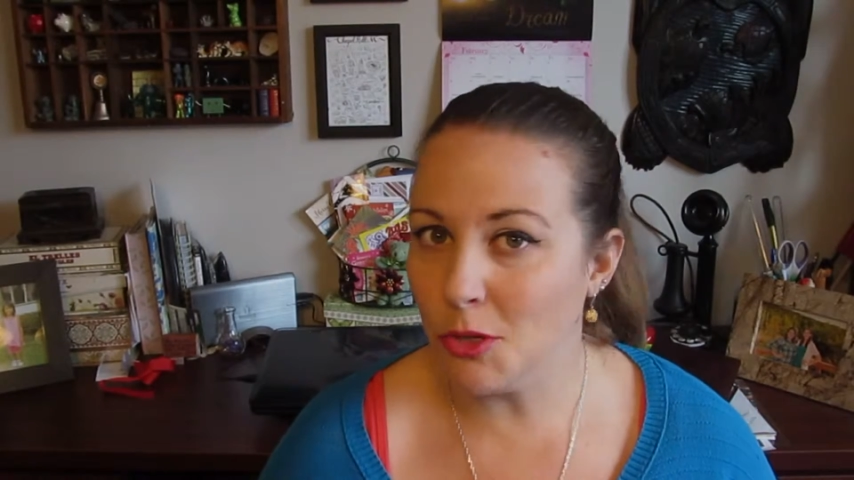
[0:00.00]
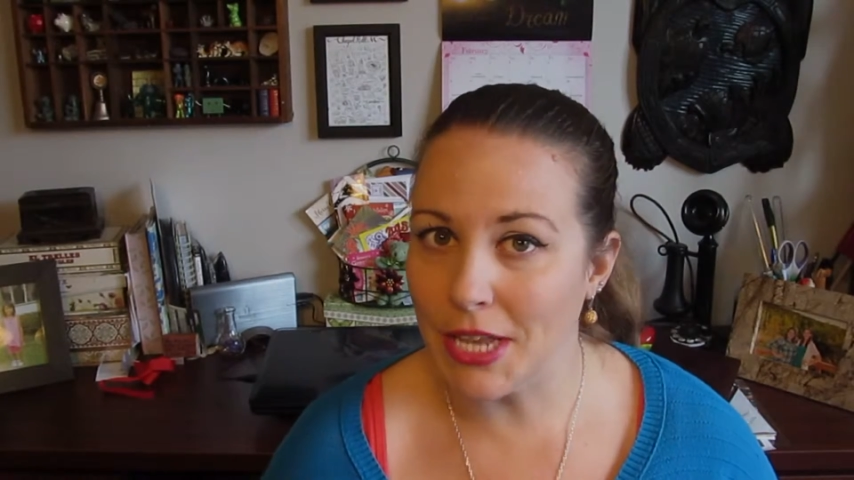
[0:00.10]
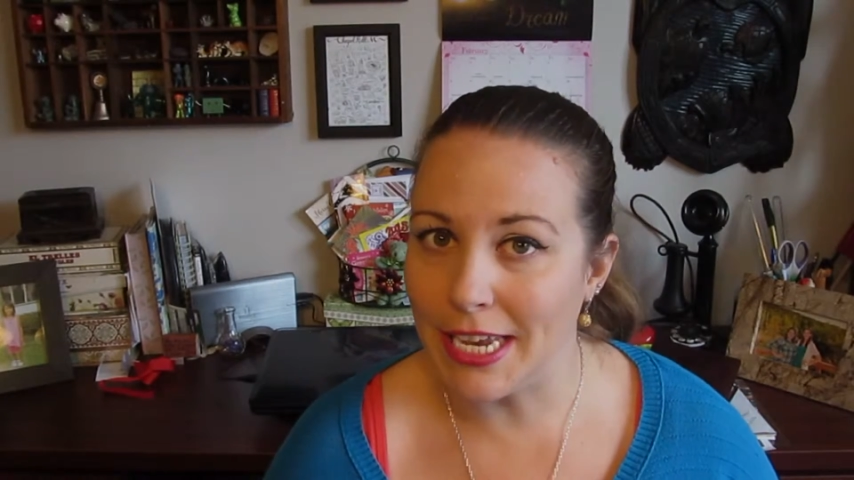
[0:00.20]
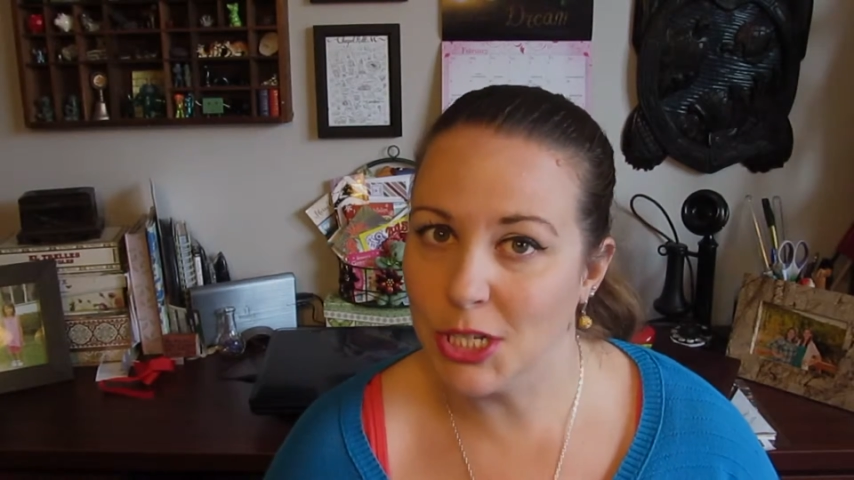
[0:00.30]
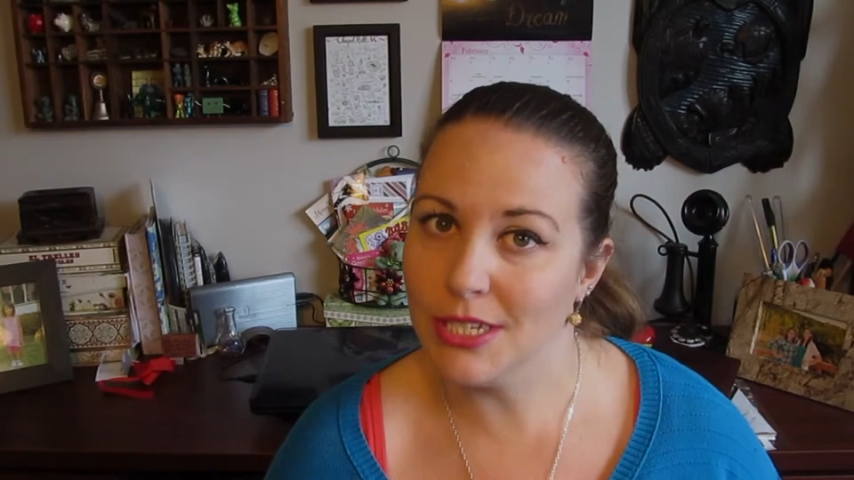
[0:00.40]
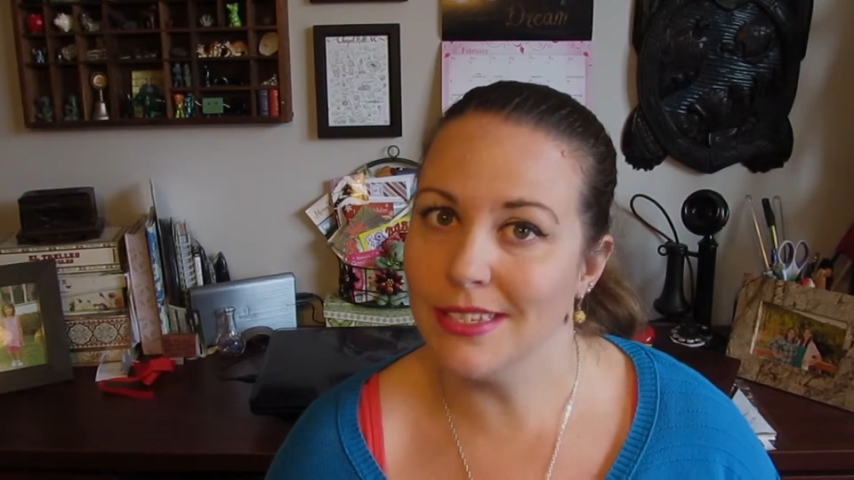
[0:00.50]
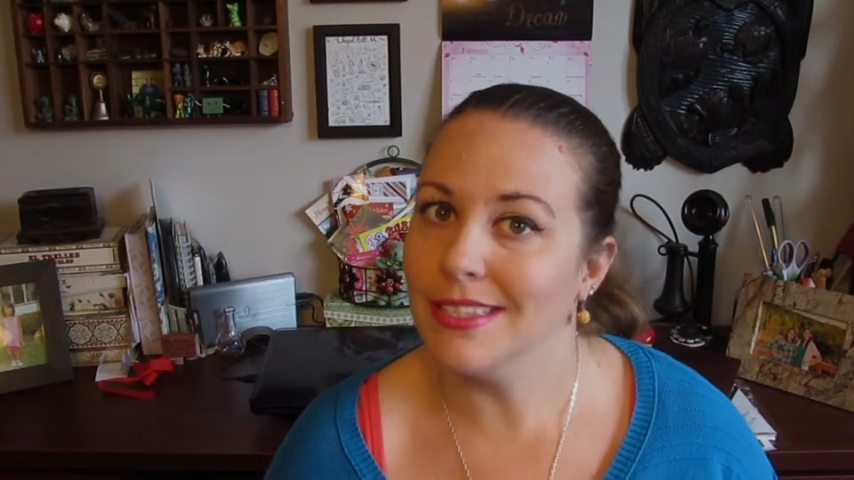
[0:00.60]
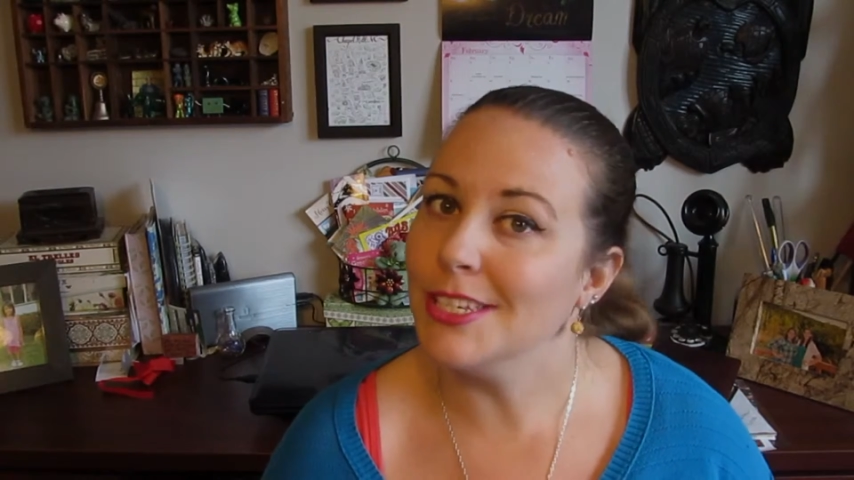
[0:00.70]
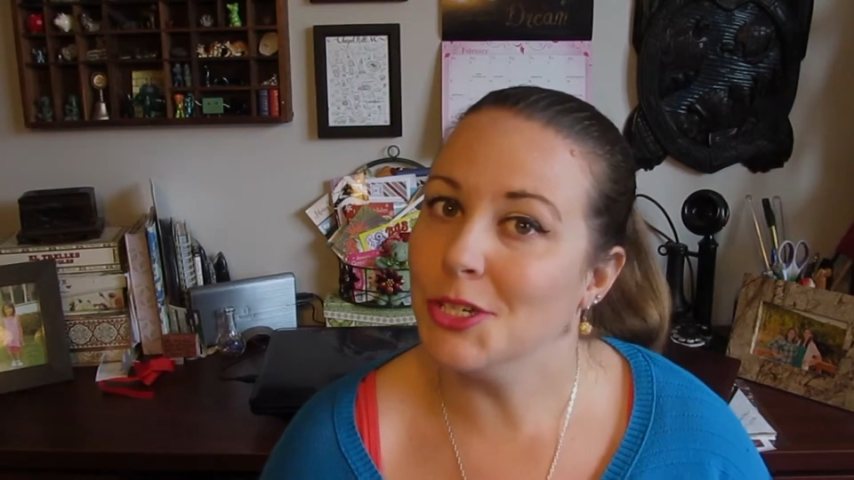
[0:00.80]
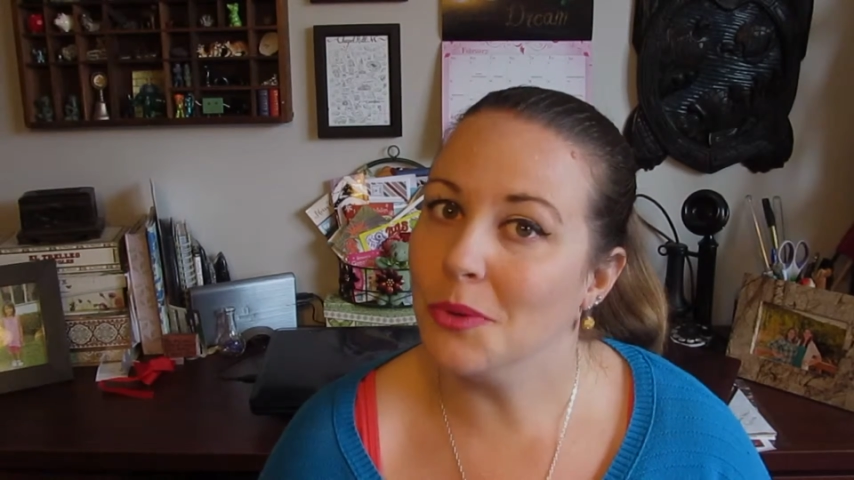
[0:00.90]
mutations
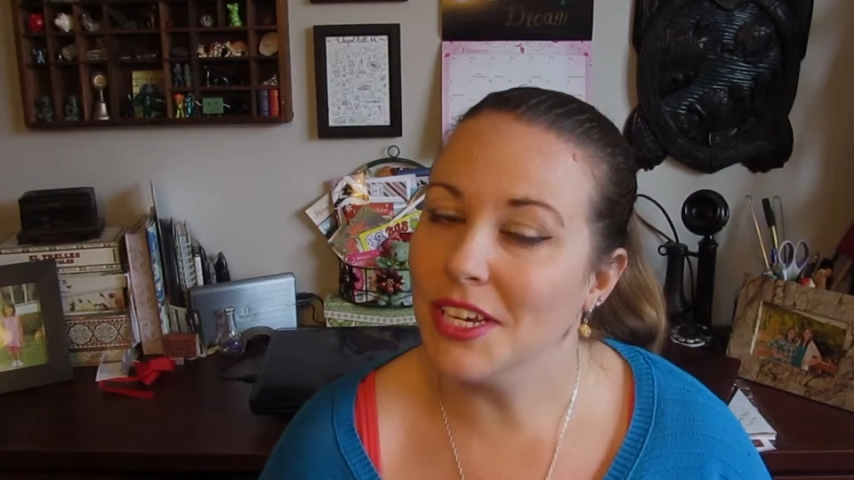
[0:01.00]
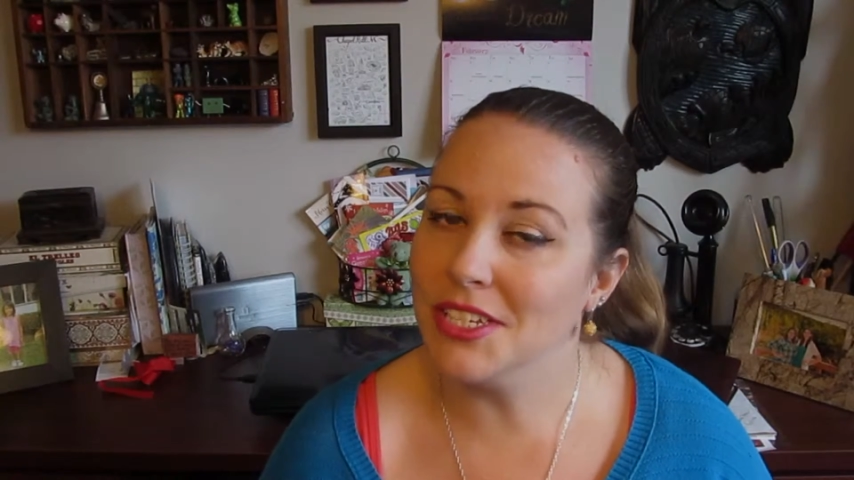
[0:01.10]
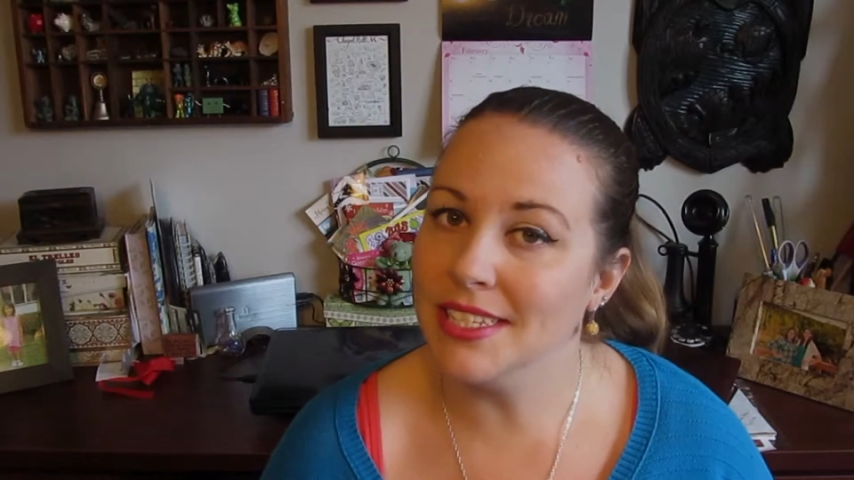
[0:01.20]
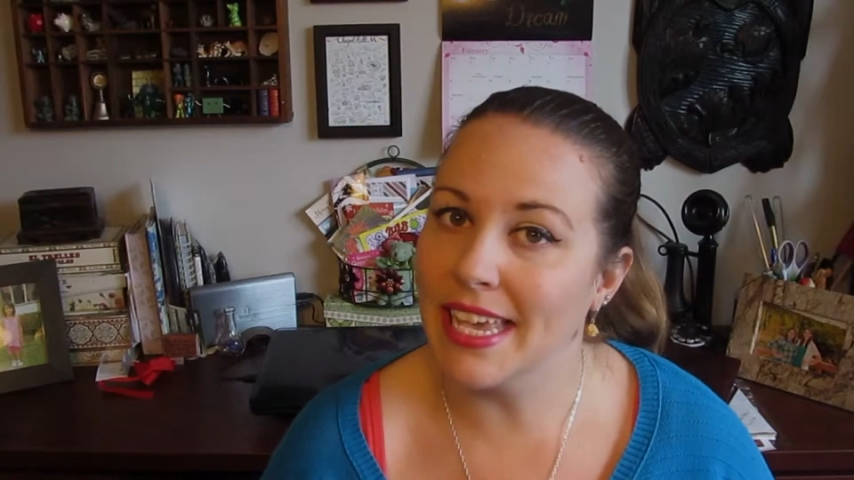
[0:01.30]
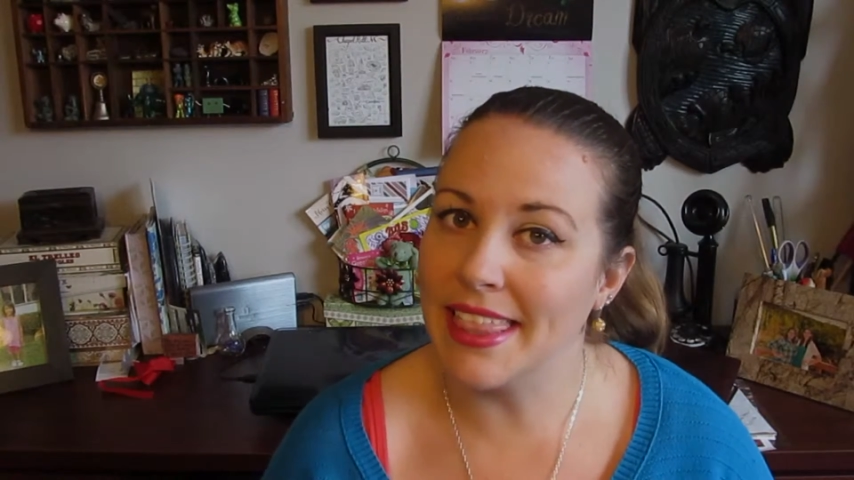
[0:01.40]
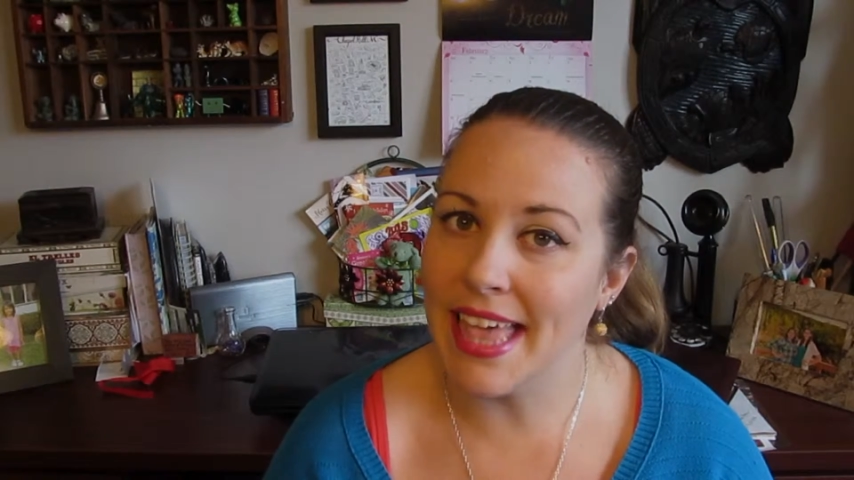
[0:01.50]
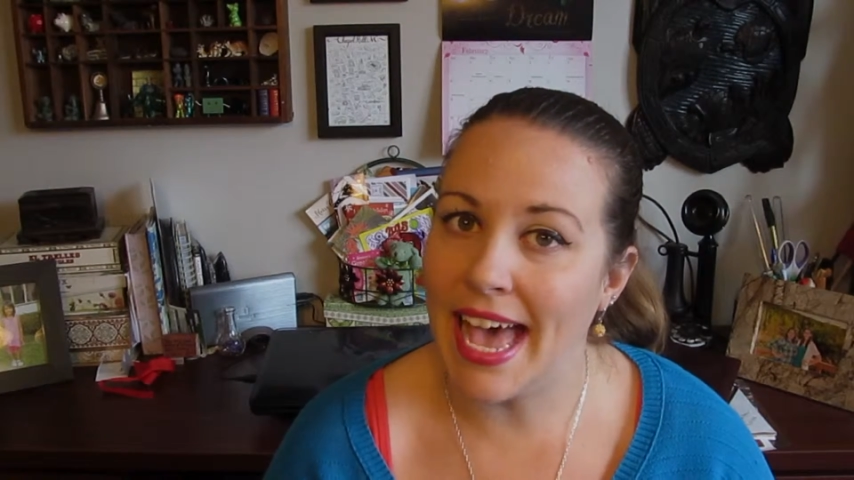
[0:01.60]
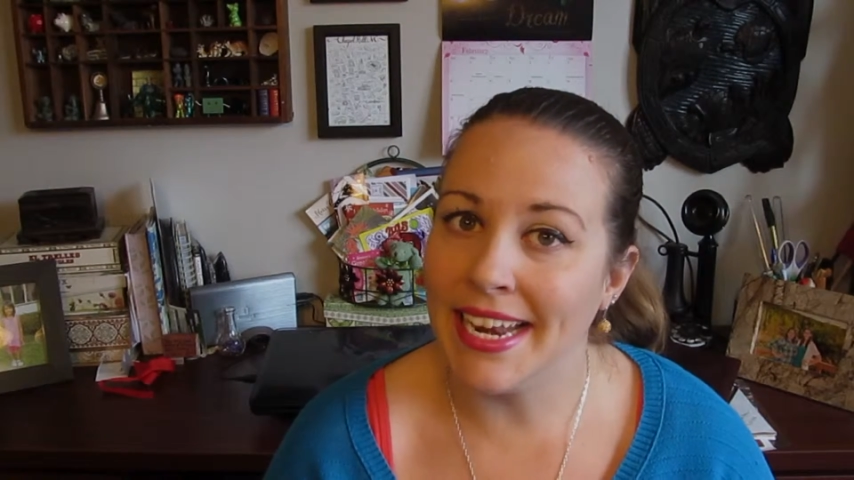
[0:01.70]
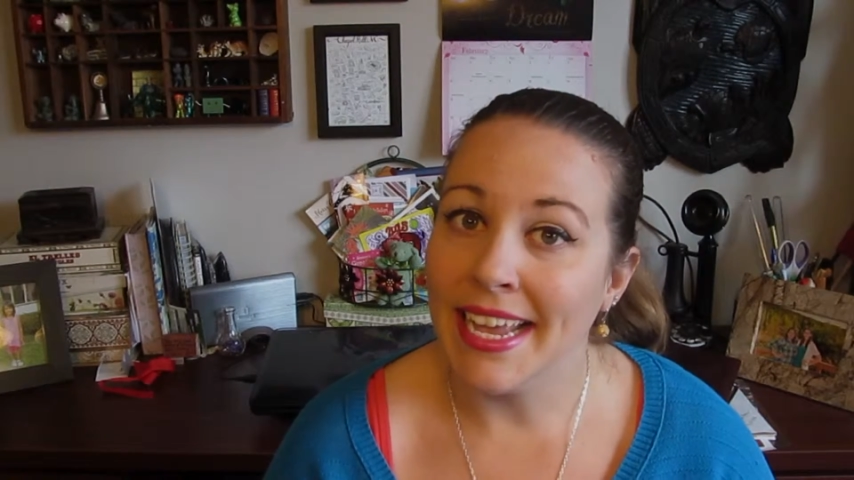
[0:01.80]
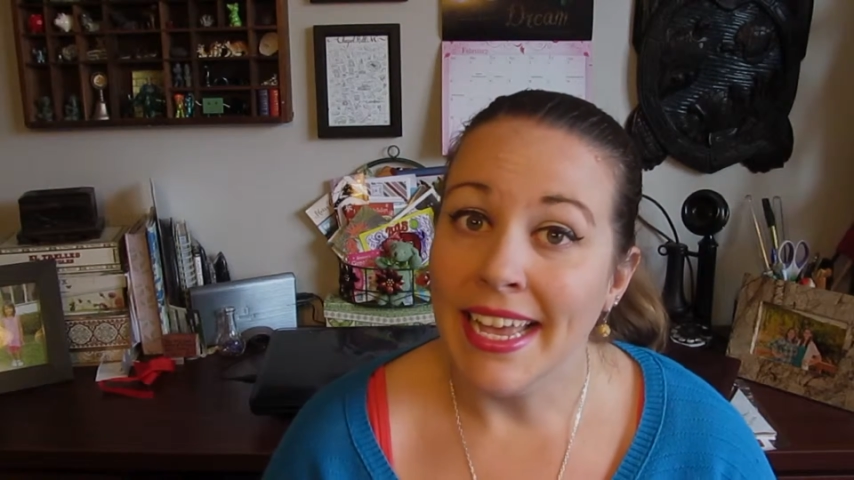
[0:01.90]
and situations like that.